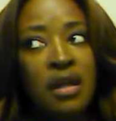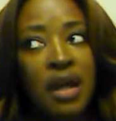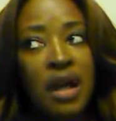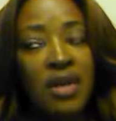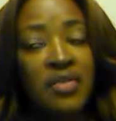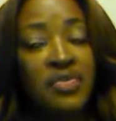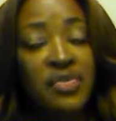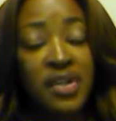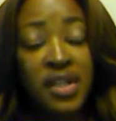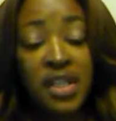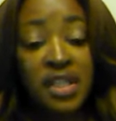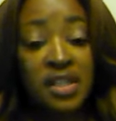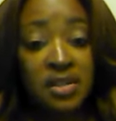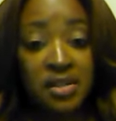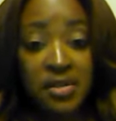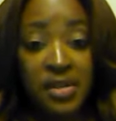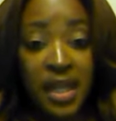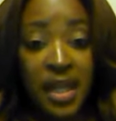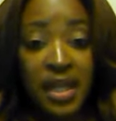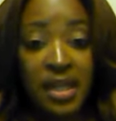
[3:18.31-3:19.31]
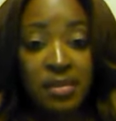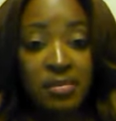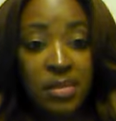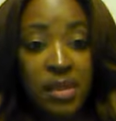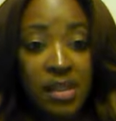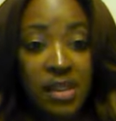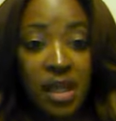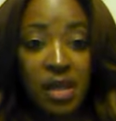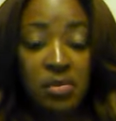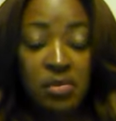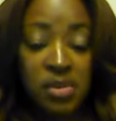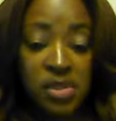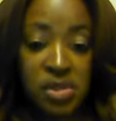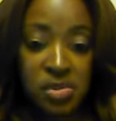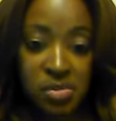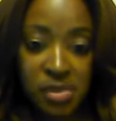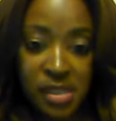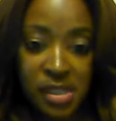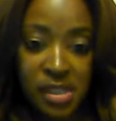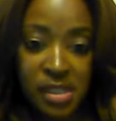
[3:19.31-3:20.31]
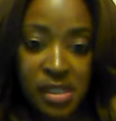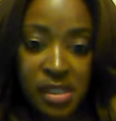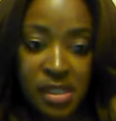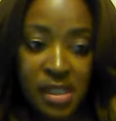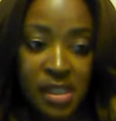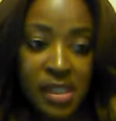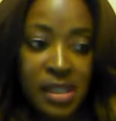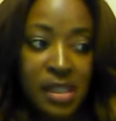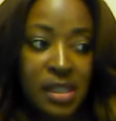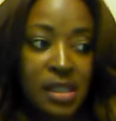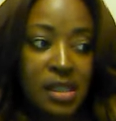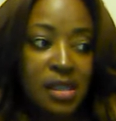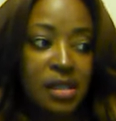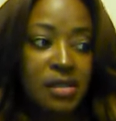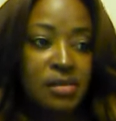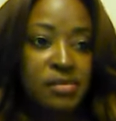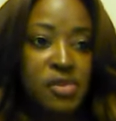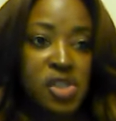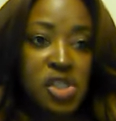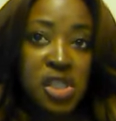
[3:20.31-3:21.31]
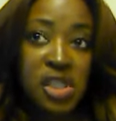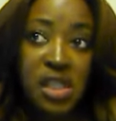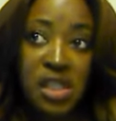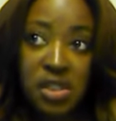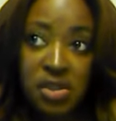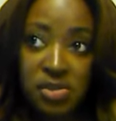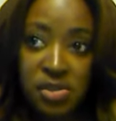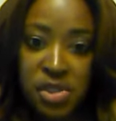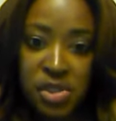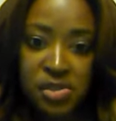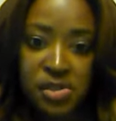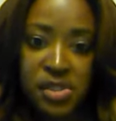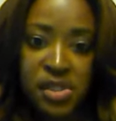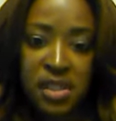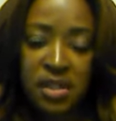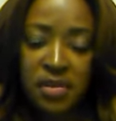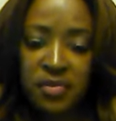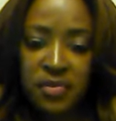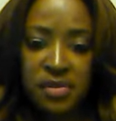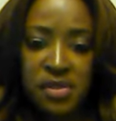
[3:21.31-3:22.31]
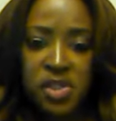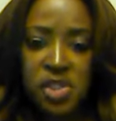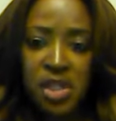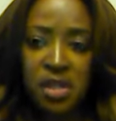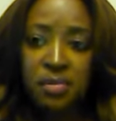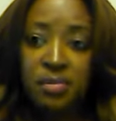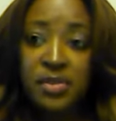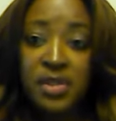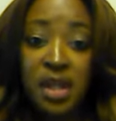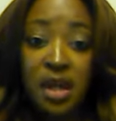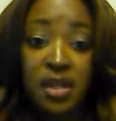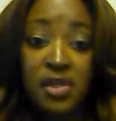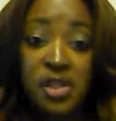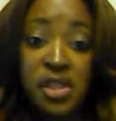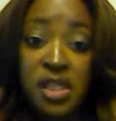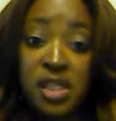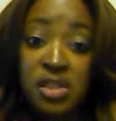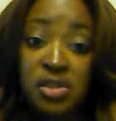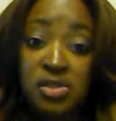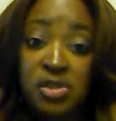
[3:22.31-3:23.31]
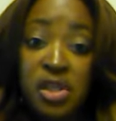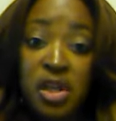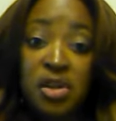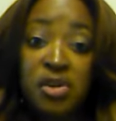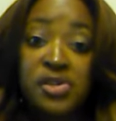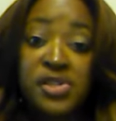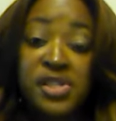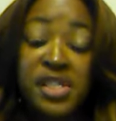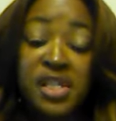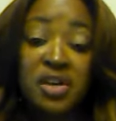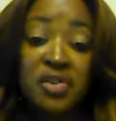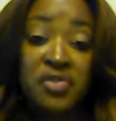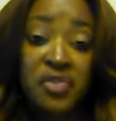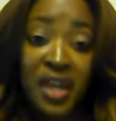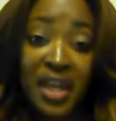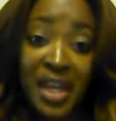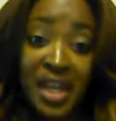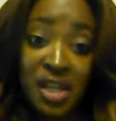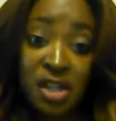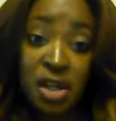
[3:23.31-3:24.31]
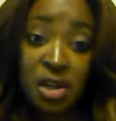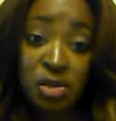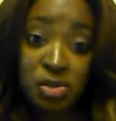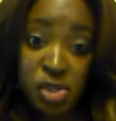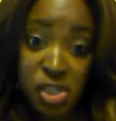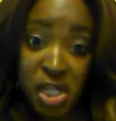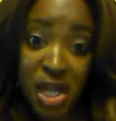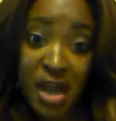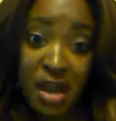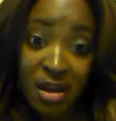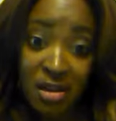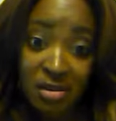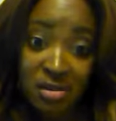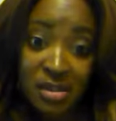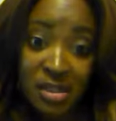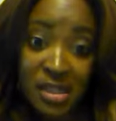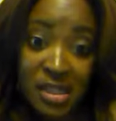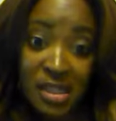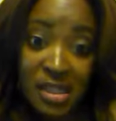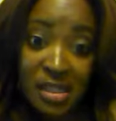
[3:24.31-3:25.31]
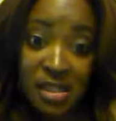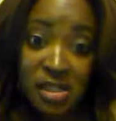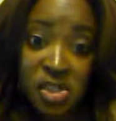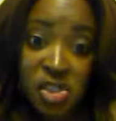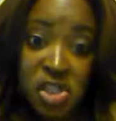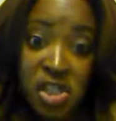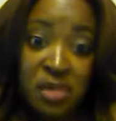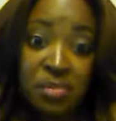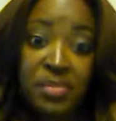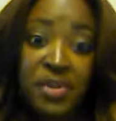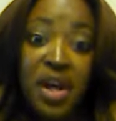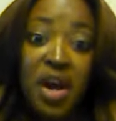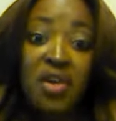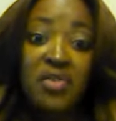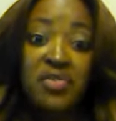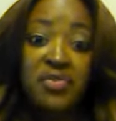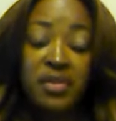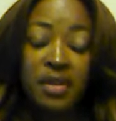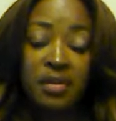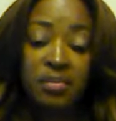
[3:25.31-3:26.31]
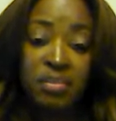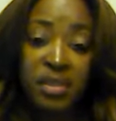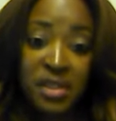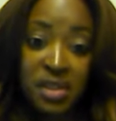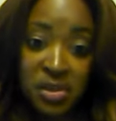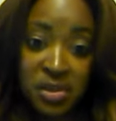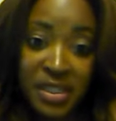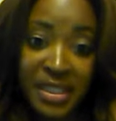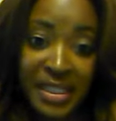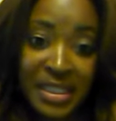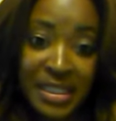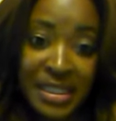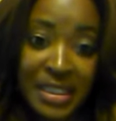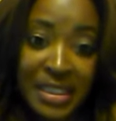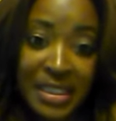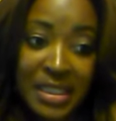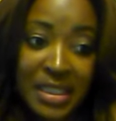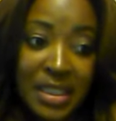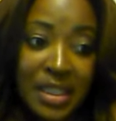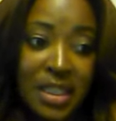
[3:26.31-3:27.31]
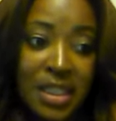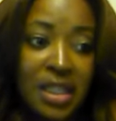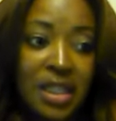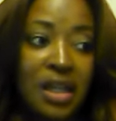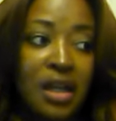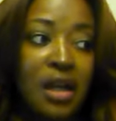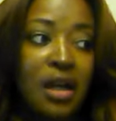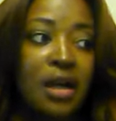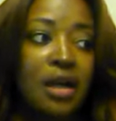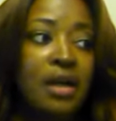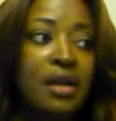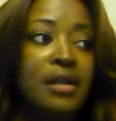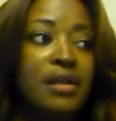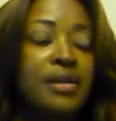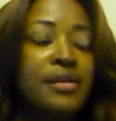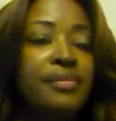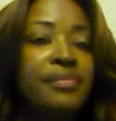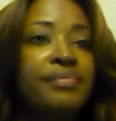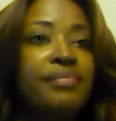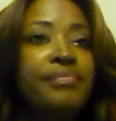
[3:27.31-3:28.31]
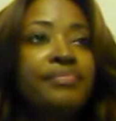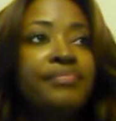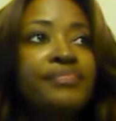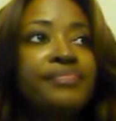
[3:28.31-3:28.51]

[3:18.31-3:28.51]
I forget her name, but that was recently. Uh, she killed herself, jumped, uh, killed herself and her child, jumped off a building, um,